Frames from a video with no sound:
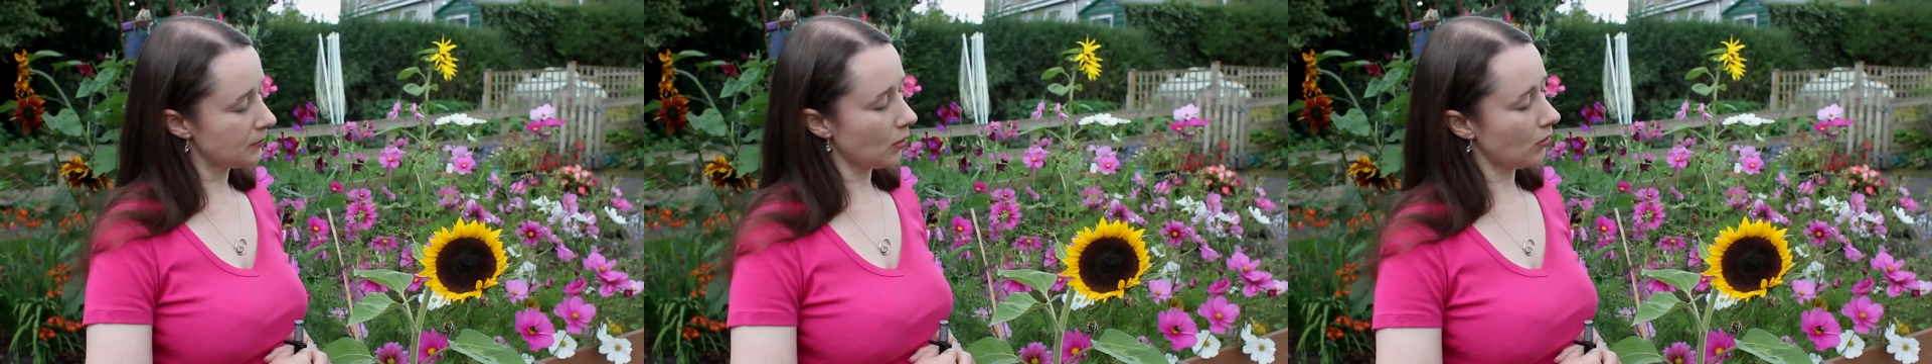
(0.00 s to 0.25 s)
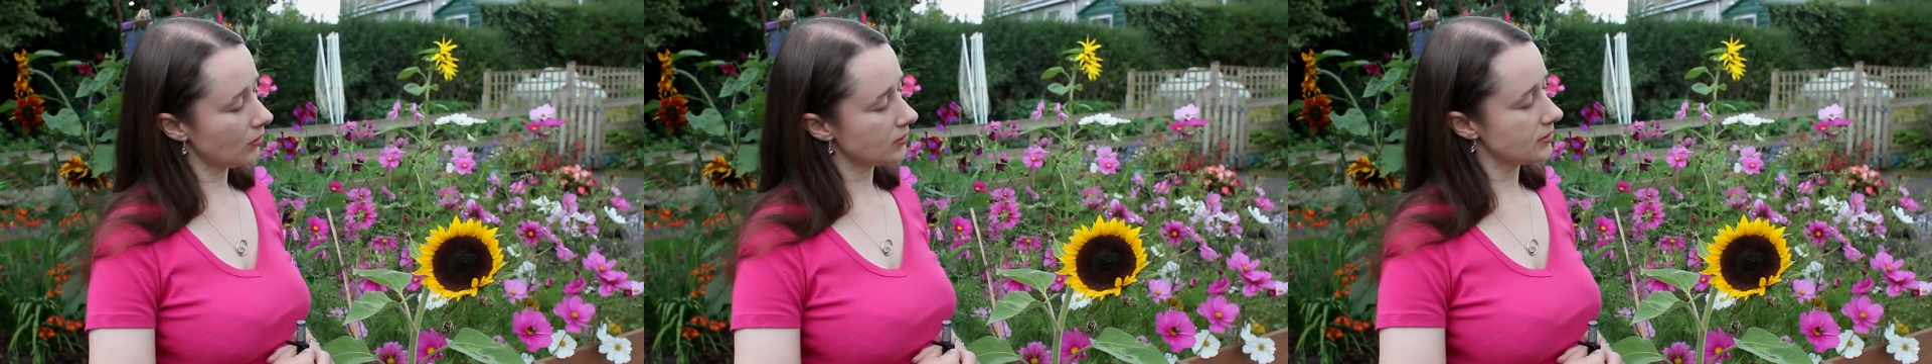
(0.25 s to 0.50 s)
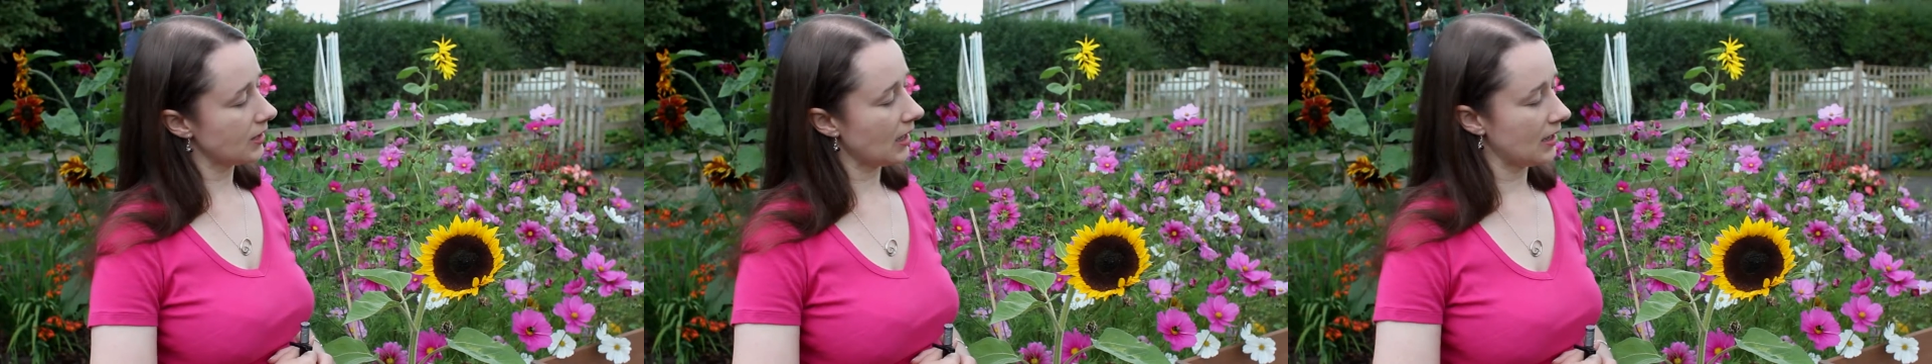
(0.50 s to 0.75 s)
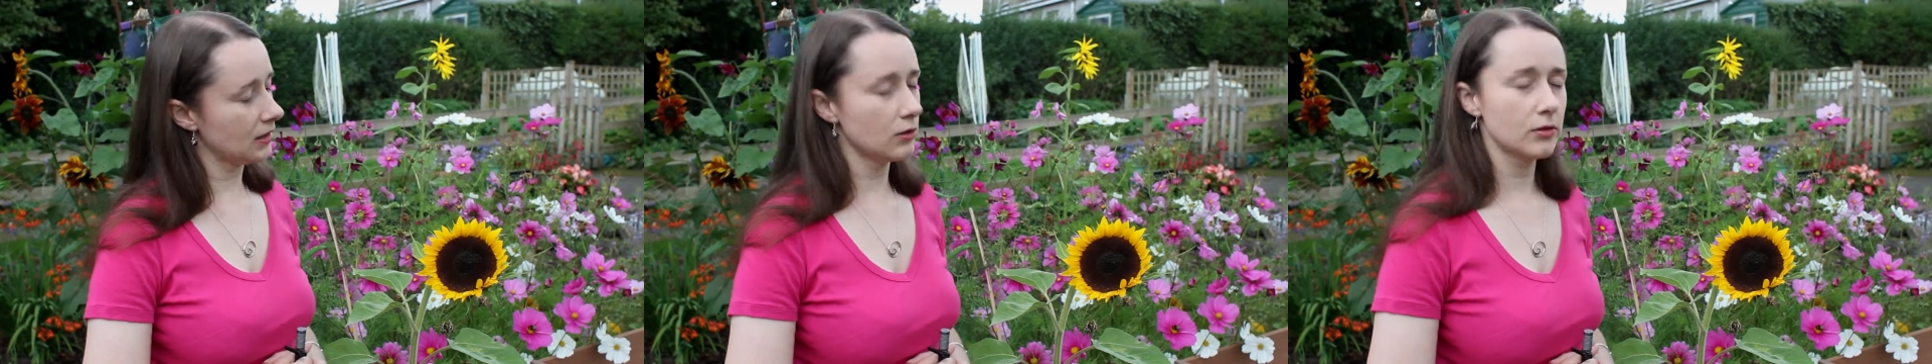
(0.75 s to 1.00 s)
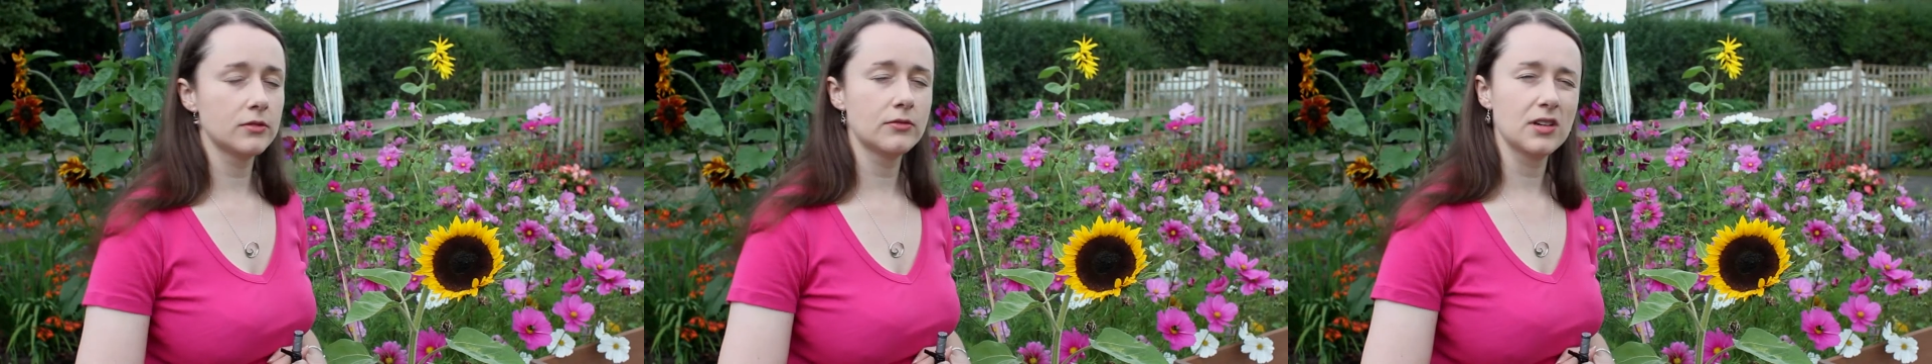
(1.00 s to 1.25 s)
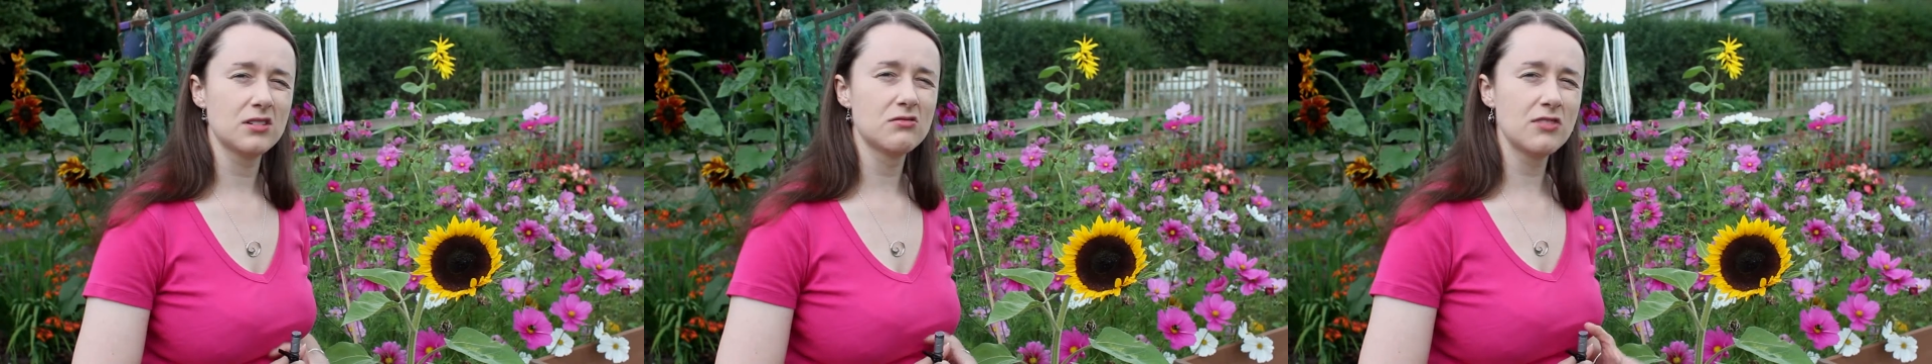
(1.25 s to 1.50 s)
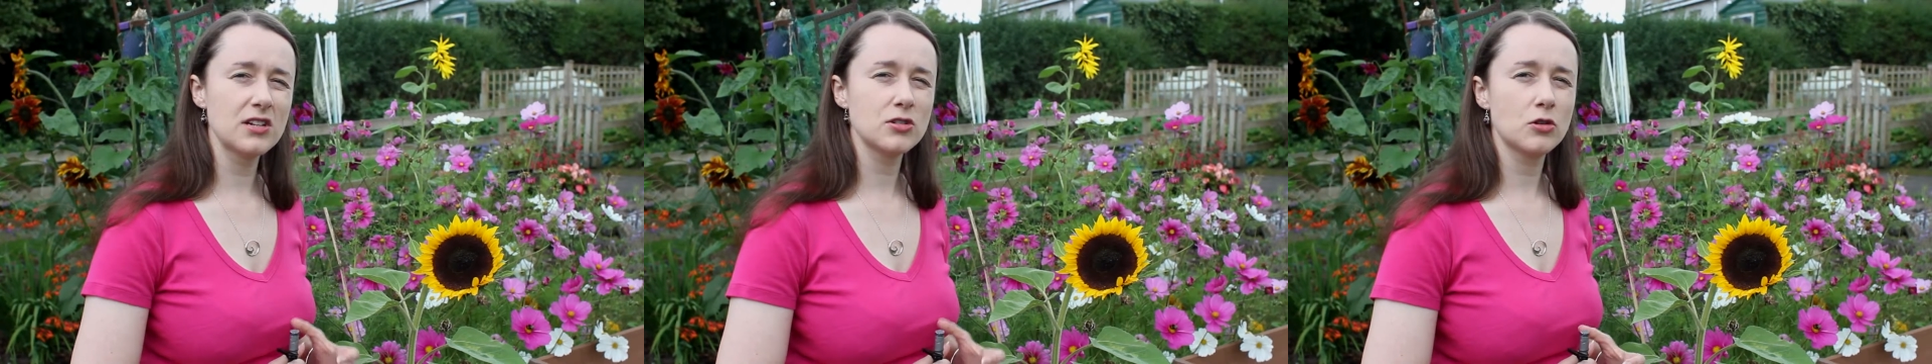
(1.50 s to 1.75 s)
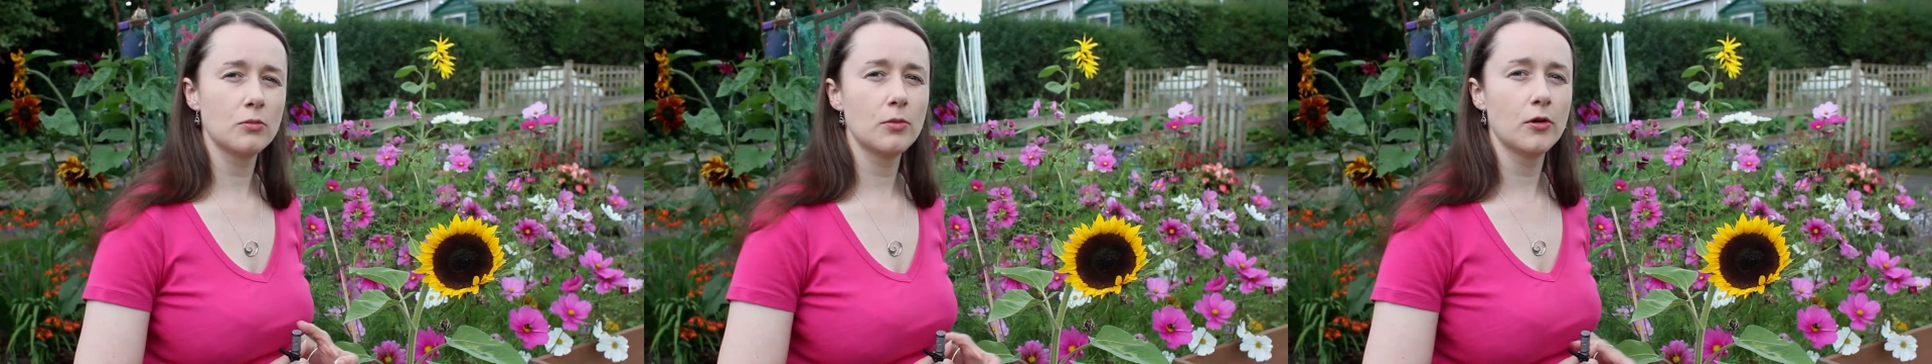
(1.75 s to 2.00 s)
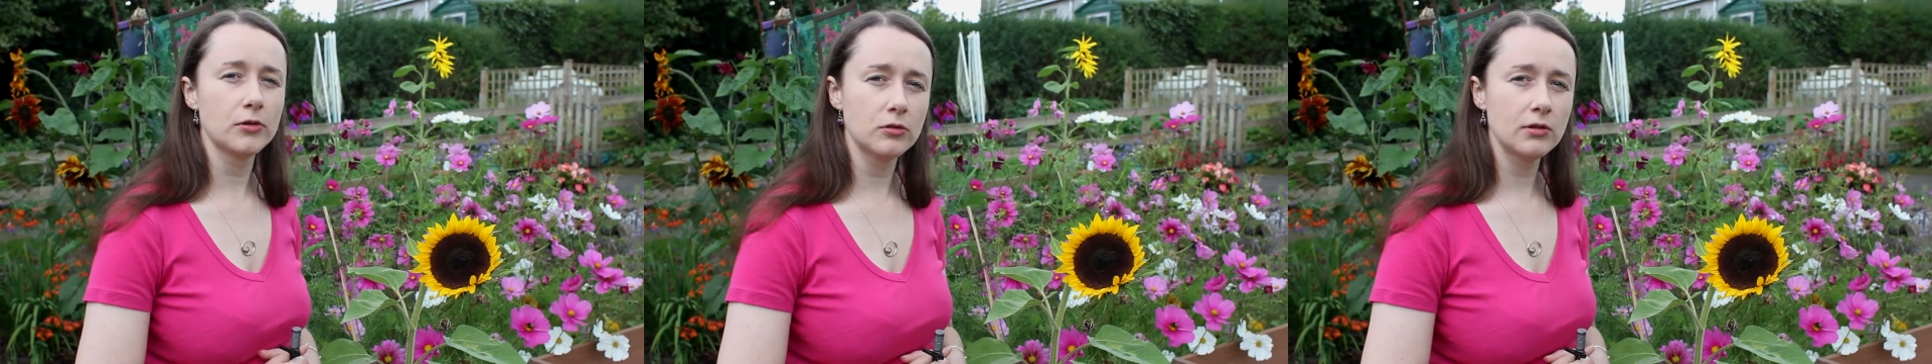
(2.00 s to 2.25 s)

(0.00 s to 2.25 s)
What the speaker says: pot and lots of nice rich compost,